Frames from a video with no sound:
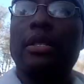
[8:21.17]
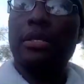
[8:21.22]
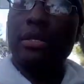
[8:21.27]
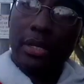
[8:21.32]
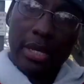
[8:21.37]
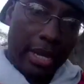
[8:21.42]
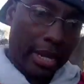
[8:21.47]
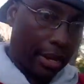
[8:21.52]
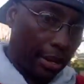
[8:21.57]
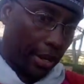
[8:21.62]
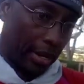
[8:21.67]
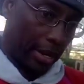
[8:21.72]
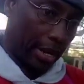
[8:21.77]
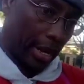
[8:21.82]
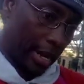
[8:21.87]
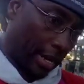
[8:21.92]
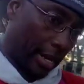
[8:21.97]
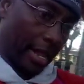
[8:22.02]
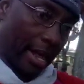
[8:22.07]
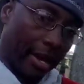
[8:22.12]

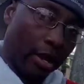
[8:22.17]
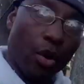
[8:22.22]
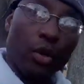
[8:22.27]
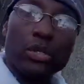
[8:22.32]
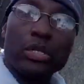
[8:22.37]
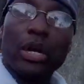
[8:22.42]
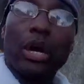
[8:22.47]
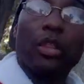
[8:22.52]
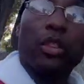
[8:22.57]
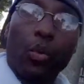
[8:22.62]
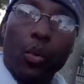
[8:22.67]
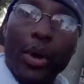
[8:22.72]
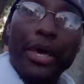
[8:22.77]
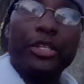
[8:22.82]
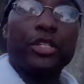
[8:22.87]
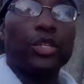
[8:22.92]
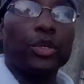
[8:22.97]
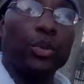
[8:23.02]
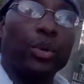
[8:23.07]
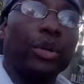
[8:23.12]
and that goes the other way
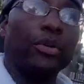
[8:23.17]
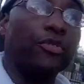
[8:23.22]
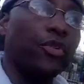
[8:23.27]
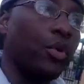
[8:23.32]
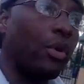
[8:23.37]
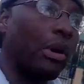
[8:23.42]
too. If you